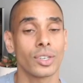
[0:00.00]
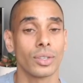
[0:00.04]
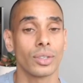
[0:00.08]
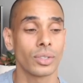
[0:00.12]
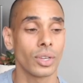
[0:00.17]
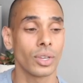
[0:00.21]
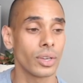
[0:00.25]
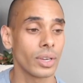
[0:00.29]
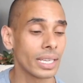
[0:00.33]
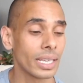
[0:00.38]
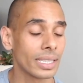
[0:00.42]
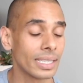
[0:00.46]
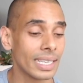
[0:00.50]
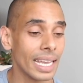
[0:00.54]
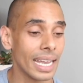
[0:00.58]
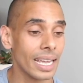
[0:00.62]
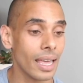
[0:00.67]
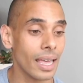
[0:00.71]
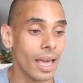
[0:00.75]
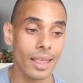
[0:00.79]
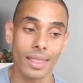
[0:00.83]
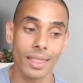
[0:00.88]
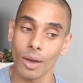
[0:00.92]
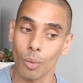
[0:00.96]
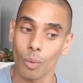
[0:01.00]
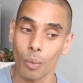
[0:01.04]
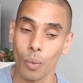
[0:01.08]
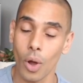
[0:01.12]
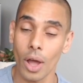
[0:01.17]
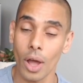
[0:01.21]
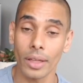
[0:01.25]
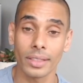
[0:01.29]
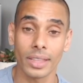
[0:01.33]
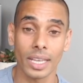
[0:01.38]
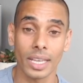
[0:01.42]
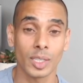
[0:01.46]
So you can see the
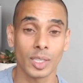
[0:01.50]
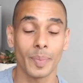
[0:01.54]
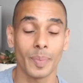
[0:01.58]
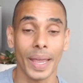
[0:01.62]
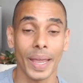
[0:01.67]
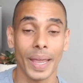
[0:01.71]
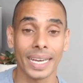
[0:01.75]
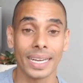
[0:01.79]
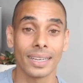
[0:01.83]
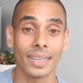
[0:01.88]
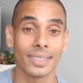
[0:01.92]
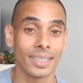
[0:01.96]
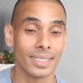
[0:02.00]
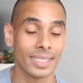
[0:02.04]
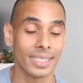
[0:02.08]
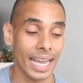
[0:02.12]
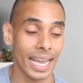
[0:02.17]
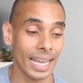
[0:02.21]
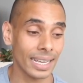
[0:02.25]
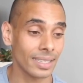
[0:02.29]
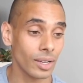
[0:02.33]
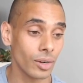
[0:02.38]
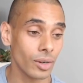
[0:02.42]
word that's been detected,